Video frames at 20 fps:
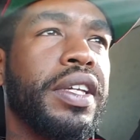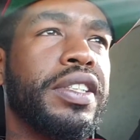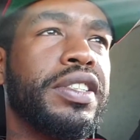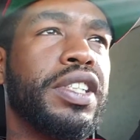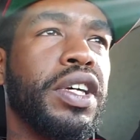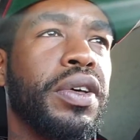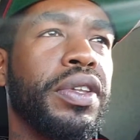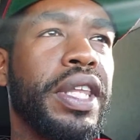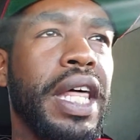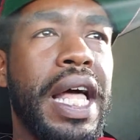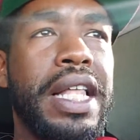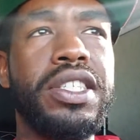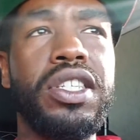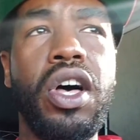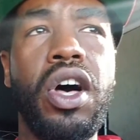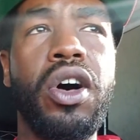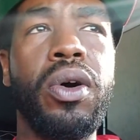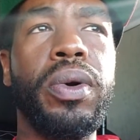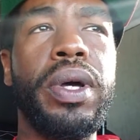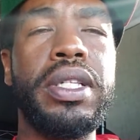So that's
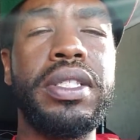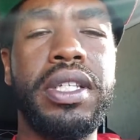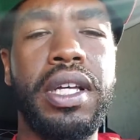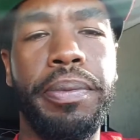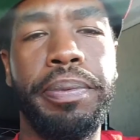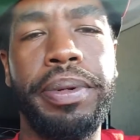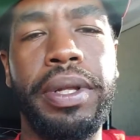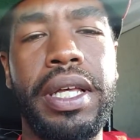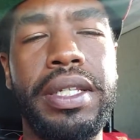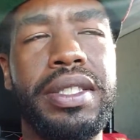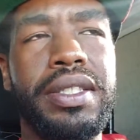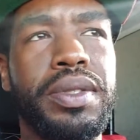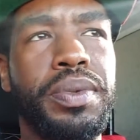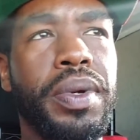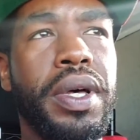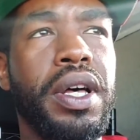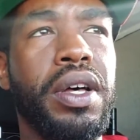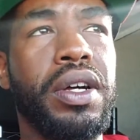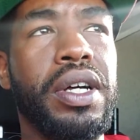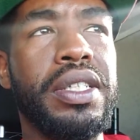always a plus as
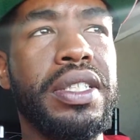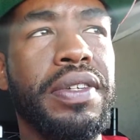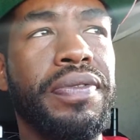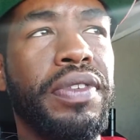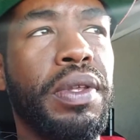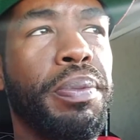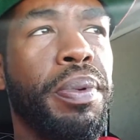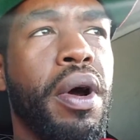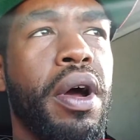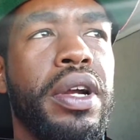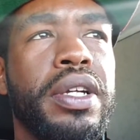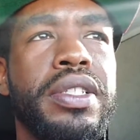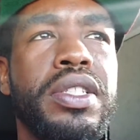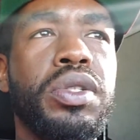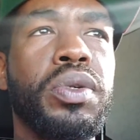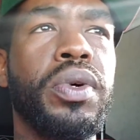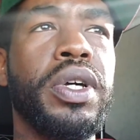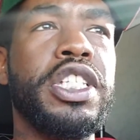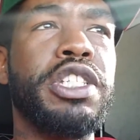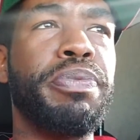well, because if the part is
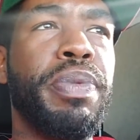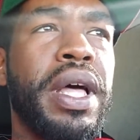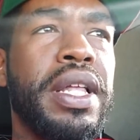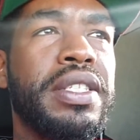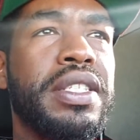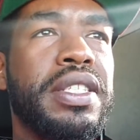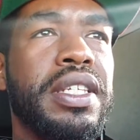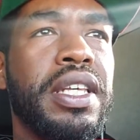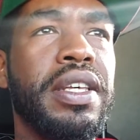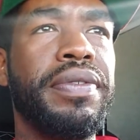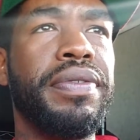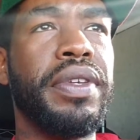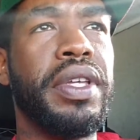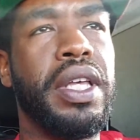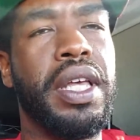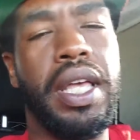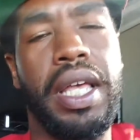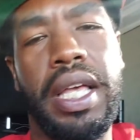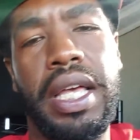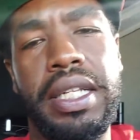too expensive,
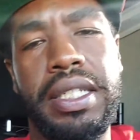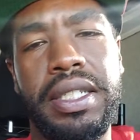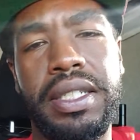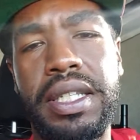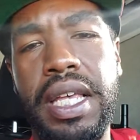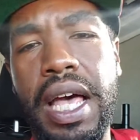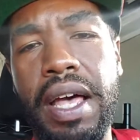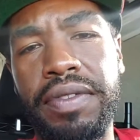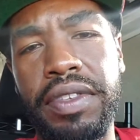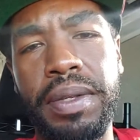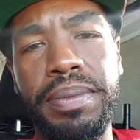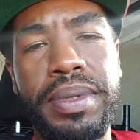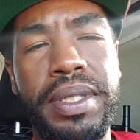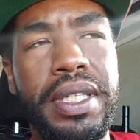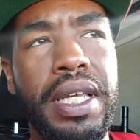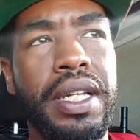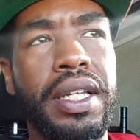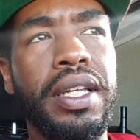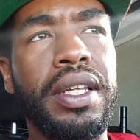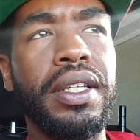hey, just have them
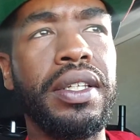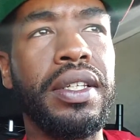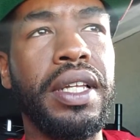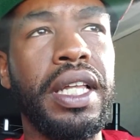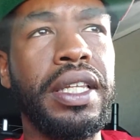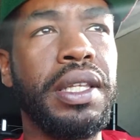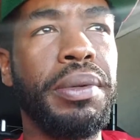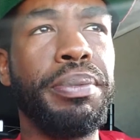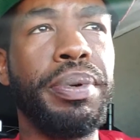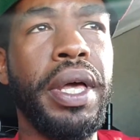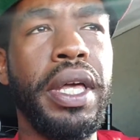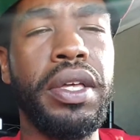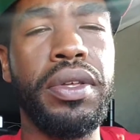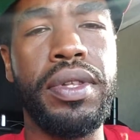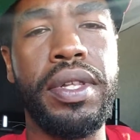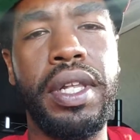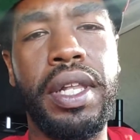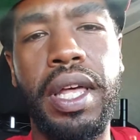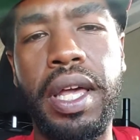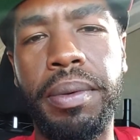send it and let them pay you
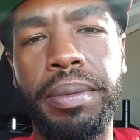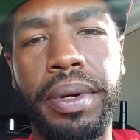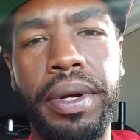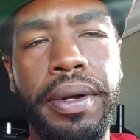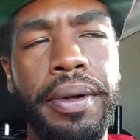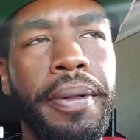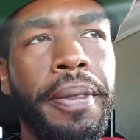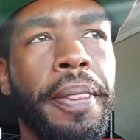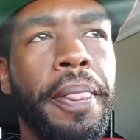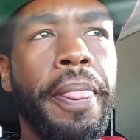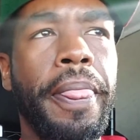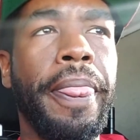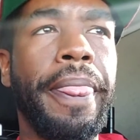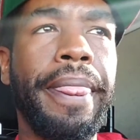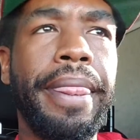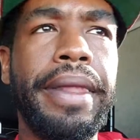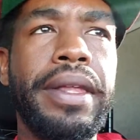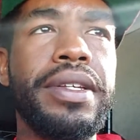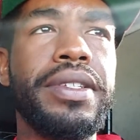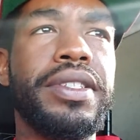the labor.
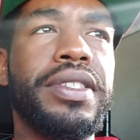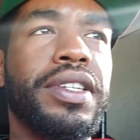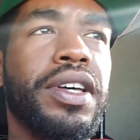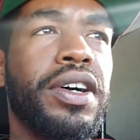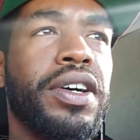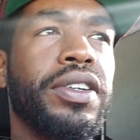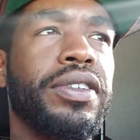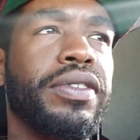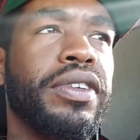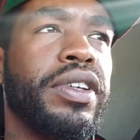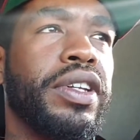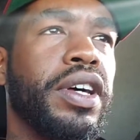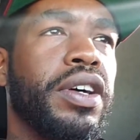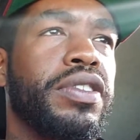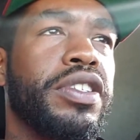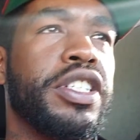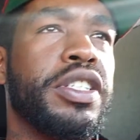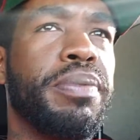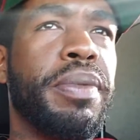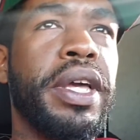So, you know,
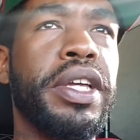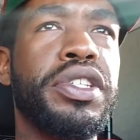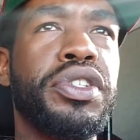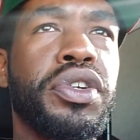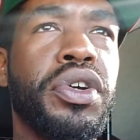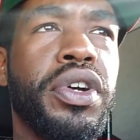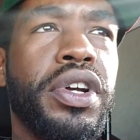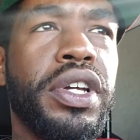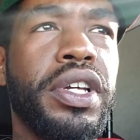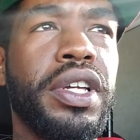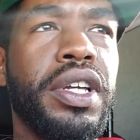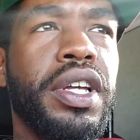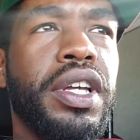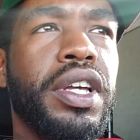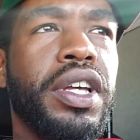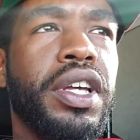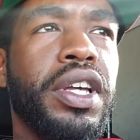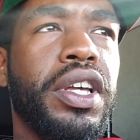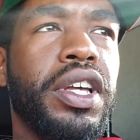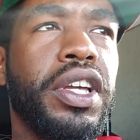just make sure
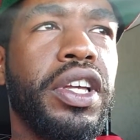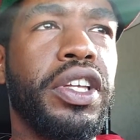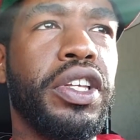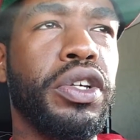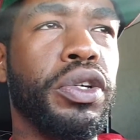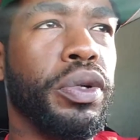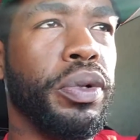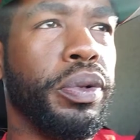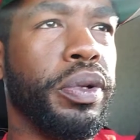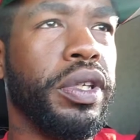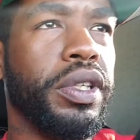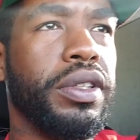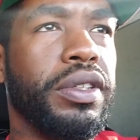you